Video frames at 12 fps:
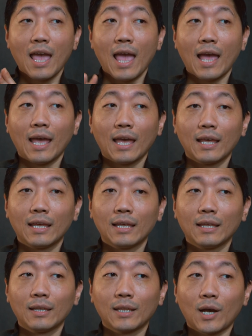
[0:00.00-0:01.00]

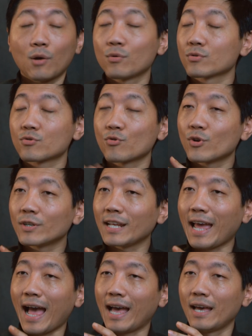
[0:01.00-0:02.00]
And I was
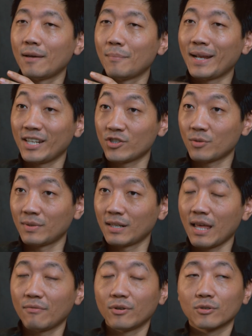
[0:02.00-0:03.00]
already at
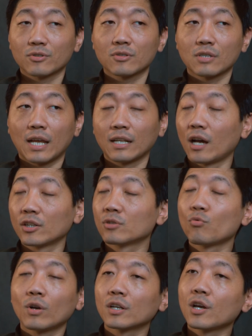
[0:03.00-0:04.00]
management levels and I
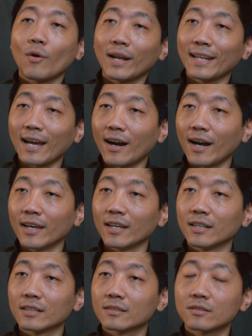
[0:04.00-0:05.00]
didn't want to go any
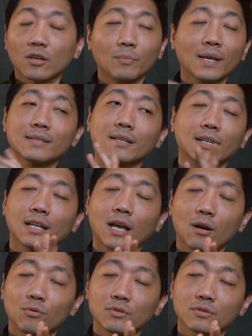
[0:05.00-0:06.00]
higher. So basically
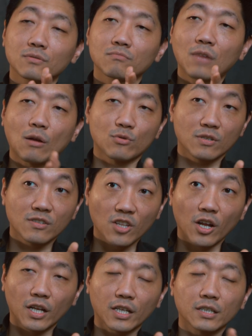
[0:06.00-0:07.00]
I was
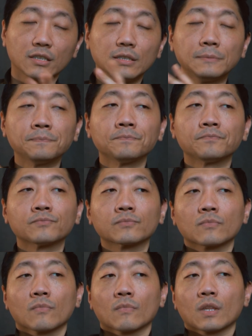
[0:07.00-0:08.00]
stuck.
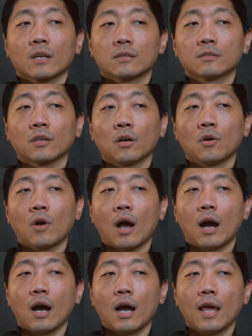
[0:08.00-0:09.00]
So
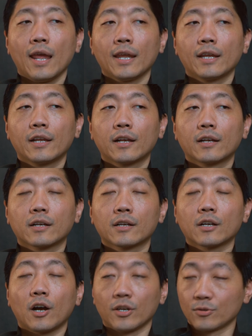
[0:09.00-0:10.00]
I
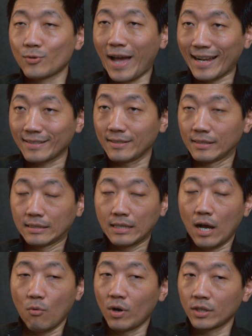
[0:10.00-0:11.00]
got into acting.
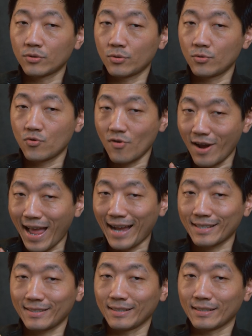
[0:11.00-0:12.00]
I wanted to try
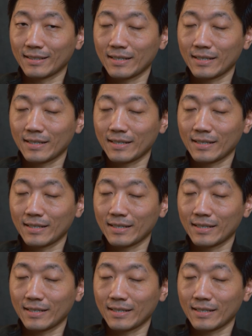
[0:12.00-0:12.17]
acting.